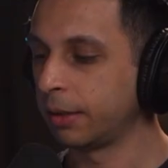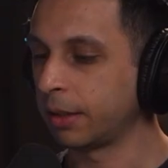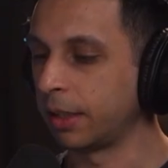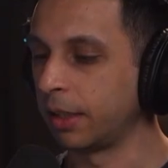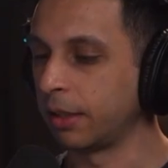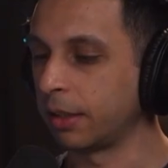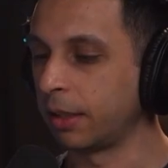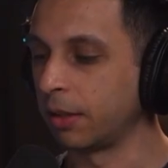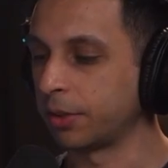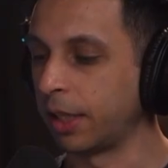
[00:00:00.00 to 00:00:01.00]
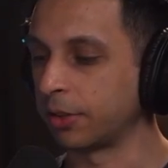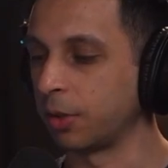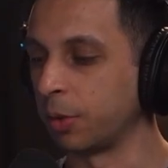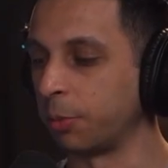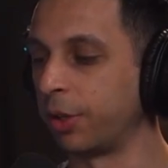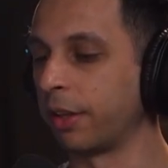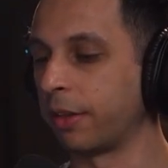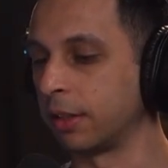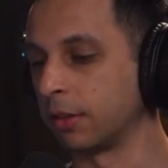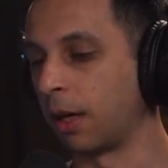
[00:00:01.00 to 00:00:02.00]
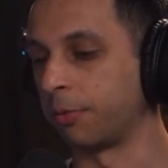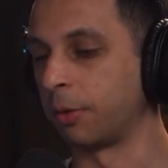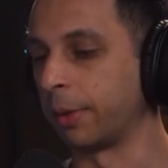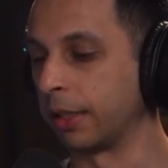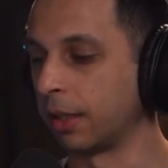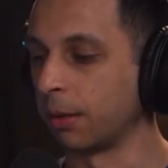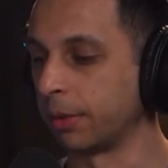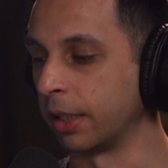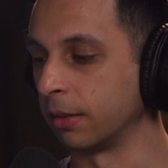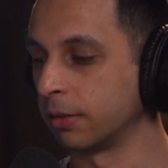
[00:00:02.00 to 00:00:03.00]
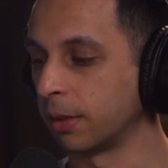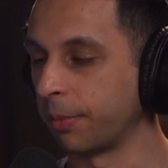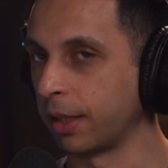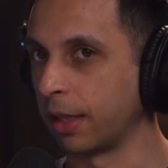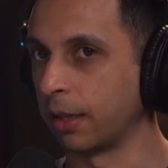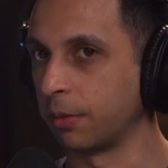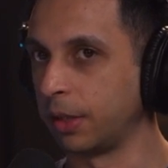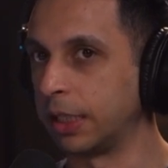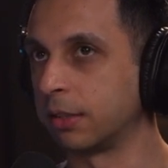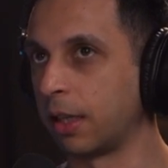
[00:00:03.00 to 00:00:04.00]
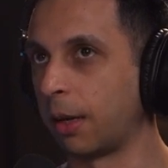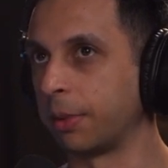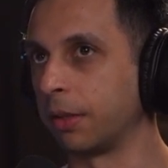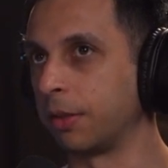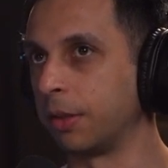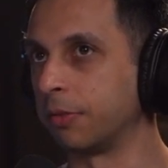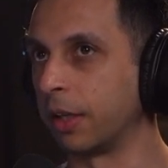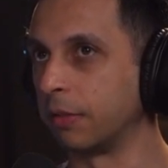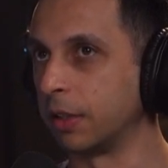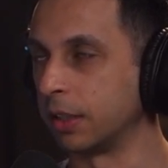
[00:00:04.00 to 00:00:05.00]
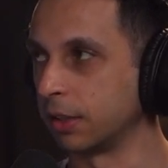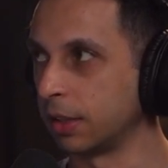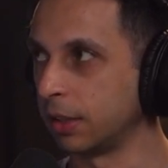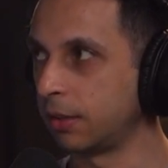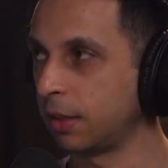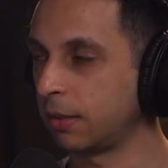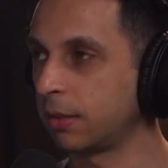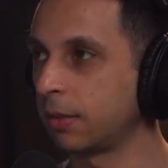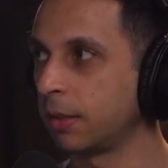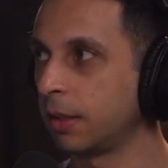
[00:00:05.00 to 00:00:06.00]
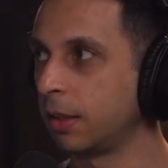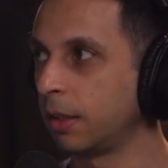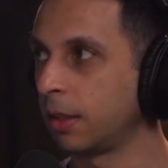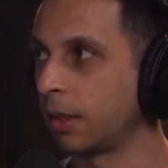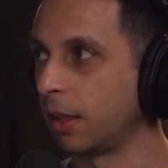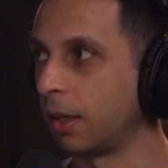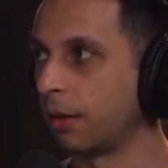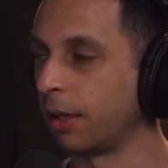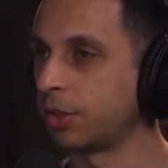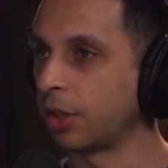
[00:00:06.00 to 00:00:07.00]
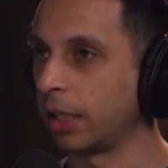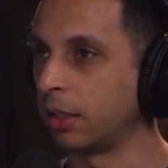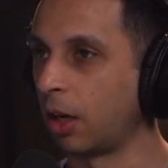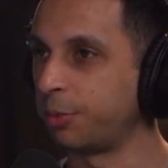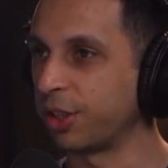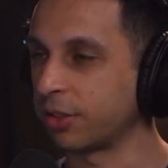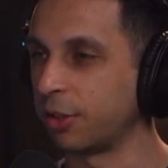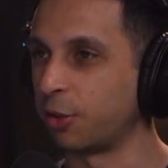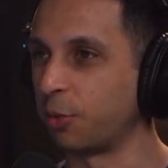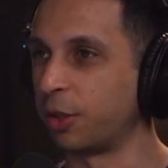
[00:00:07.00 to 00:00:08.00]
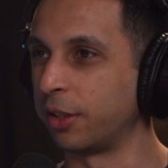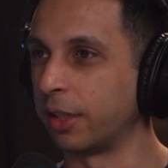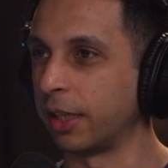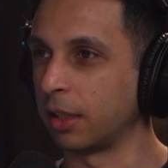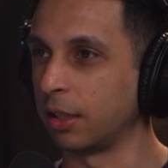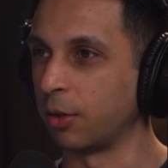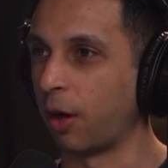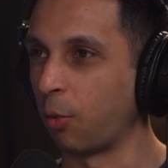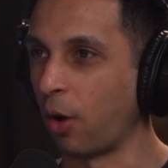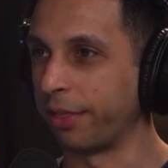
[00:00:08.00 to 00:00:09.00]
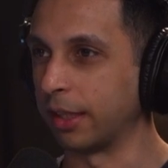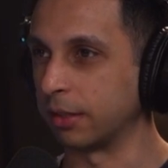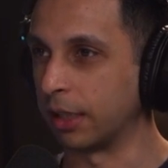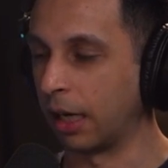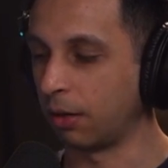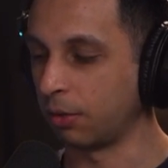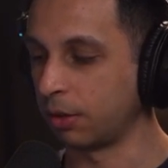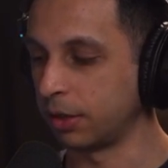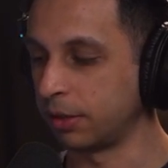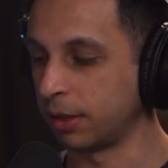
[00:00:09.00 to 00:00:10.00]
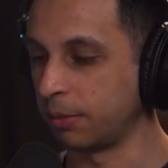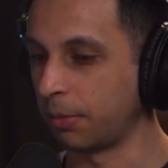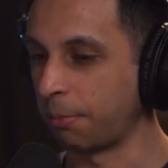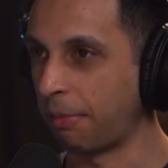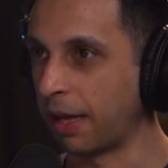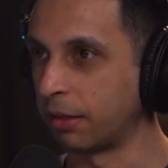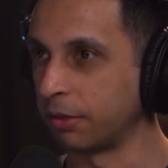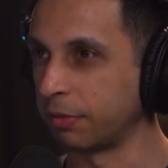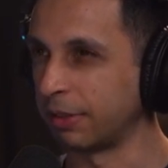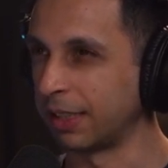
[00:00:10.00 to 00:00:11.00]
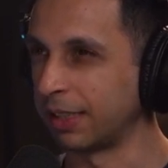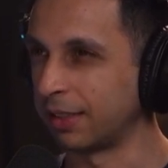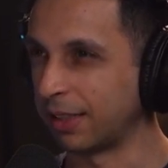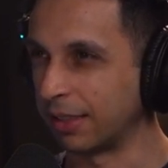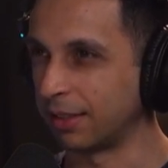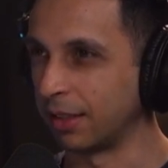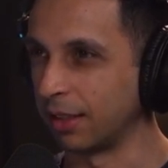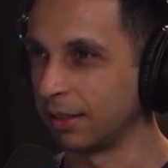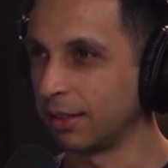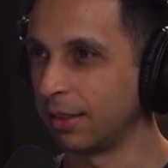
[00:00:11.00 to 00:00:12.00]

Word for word: Can I also ask you, when you bring things up from that timeline, something that needs to happen in 3 to 5 years, is it a shiny object syndrome where you're like, you know, I want this now, or is it a matter of necessity?